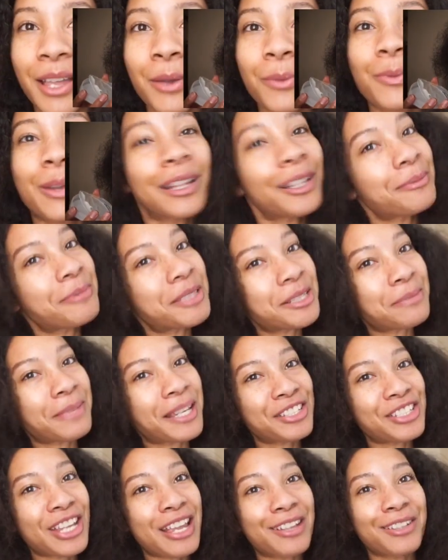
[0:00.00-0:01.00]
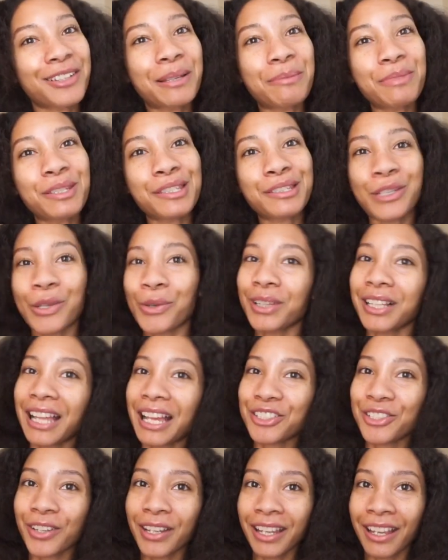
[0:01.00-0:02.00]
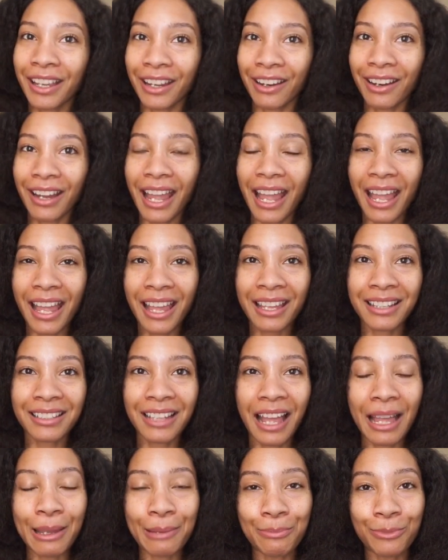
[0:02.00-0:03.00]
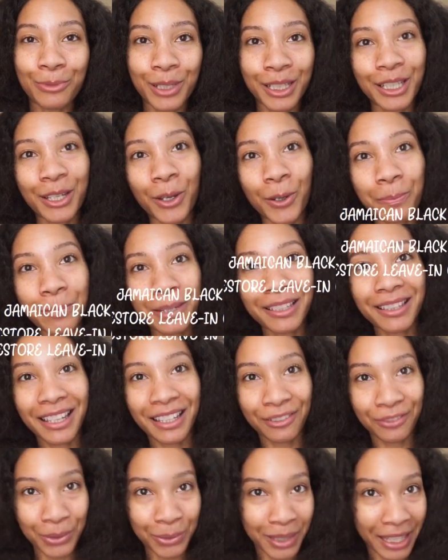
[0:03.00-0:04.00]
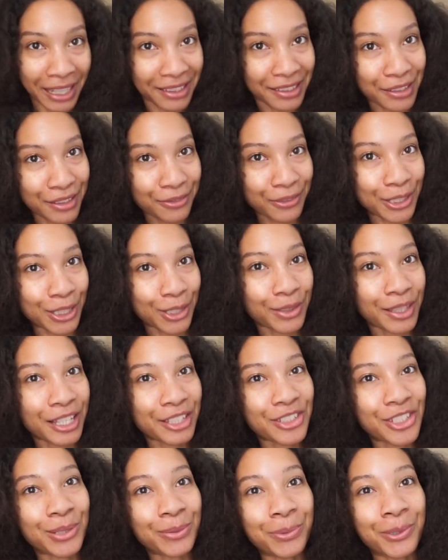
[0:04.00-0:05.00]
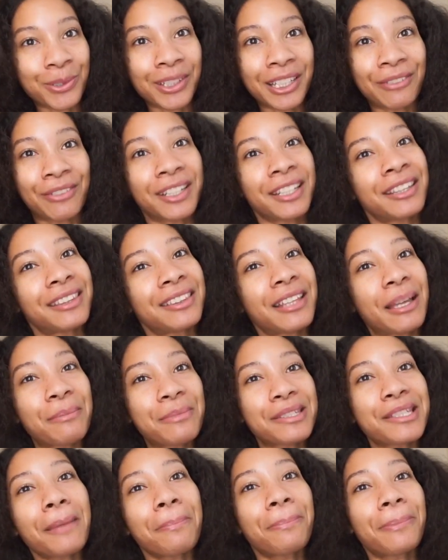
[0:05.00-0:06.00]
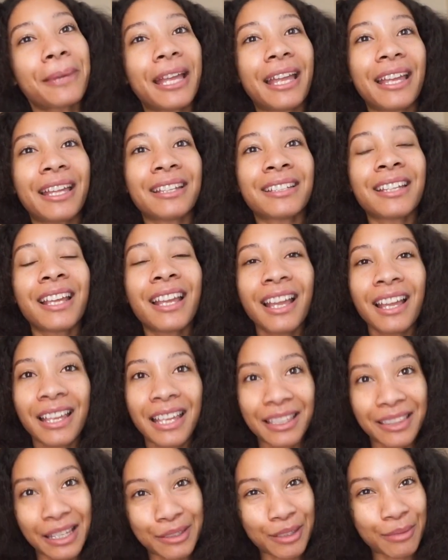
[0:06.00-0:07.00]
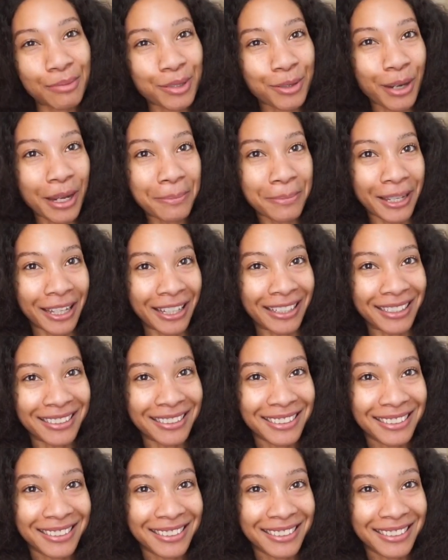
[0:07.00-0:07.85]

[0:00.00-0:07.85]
Welcome to my channel. I'm so glad you're here, and I'm really hoping that if you like this video that you will give it a thumbs up and hit that subscribe button.